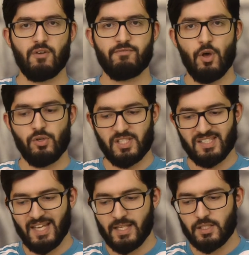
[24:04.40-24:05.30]
of those
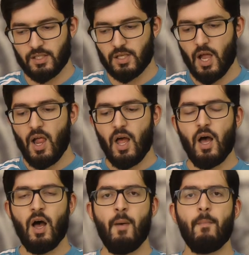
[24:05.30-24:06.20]
dissenters.
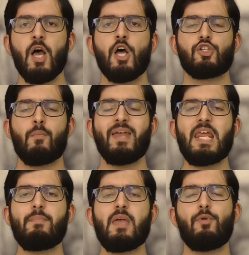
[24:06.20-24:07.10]
So
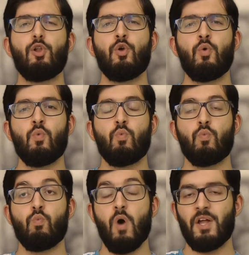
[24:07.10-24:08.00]
many people who
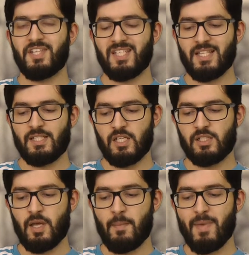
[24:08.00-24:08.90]
weren't
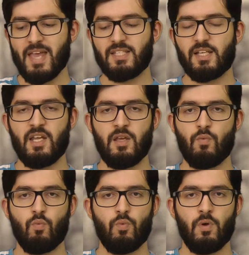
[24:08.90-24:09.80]
dissenters
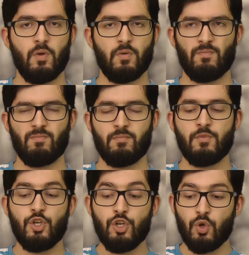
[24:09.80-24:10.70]
basically
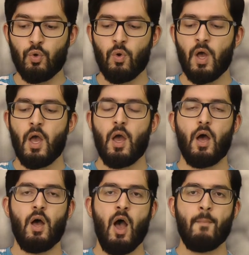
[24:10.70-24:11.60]
knew
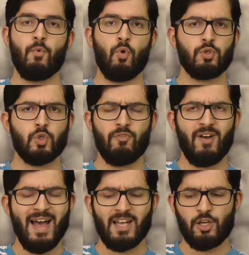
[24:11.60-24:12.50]
or sort of
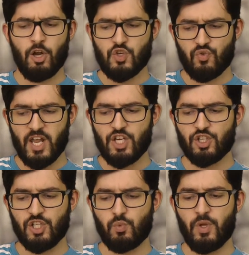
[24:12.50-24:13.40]
had close
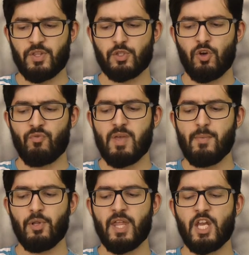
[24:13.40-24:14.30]
relations with sort of
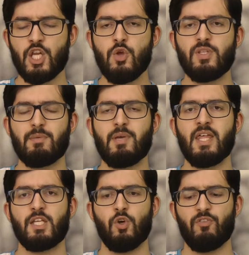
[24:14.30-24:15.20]
people they knew to be
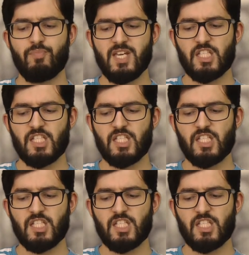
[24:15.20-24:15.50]
their sort of